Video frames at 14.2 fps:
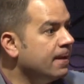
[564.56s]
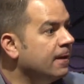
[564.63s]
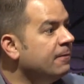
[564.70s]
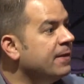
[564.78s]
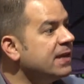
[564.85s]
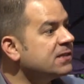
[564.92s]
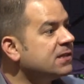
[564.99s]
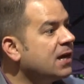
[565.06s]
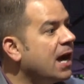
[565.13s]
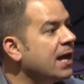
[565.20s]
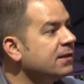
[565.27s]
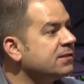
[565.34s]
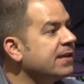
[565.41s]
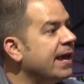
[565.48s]
This
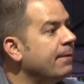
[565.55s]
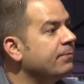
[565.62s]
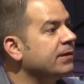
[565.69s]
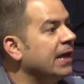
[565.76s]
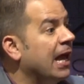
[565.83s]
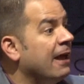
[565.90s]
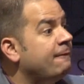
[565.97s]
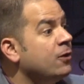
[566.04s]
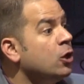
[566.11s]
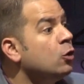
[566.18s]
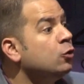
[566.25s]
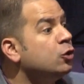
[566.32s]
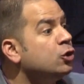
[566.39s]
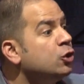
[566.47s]
concept, if
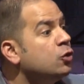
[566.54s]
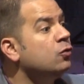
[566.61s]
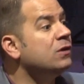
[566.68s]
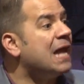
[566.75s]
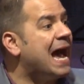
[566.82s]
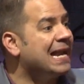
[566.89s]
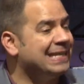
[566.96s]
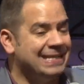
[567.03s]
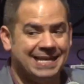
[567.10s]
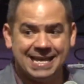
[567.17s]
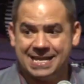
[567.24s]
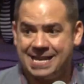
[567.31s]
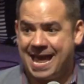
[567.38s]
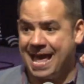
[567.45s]
you do not
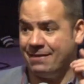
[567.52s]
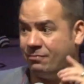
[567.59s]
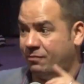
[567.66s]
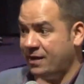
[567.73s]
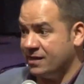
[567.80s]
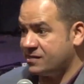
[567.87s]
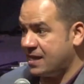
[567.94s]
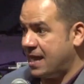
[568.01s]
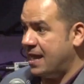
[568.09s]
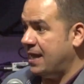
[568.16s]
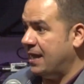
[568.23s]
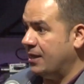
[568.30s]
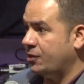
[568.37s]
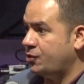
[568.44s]
get it at this
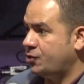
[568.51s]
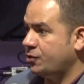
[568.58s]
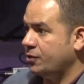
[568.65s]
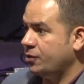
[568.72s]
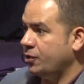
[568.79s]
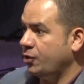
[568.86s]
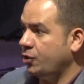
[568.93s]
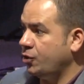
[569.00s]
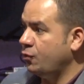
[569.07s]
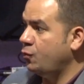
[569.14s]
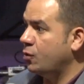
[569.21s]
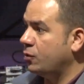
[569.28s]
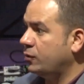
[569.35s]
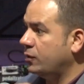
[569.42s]
age, you
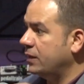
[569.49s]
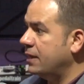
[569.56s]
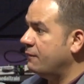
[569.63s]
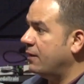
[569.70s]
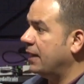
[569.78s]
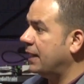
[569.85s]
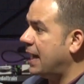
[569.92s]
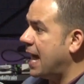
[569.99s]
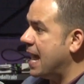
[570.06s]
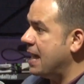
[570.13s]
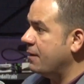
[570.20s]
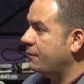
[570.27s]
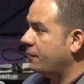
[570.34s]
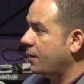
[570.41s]
will live a
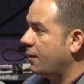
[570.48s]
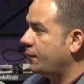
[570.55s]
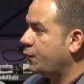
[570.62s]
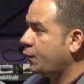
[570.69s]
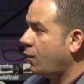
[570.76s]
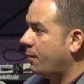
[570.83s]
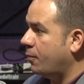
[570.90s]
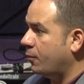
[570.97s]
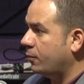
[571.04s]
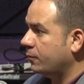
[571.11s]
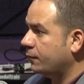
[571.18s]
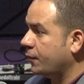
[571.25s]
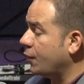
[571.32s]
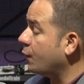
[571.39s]
life of trouble
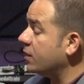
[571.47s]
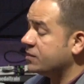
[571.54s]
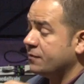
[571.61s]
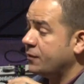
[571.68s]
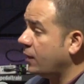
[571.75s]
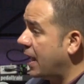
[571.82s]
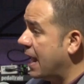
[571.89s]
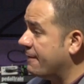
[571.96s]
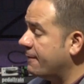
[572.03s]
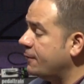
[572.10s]
for the rest of your life.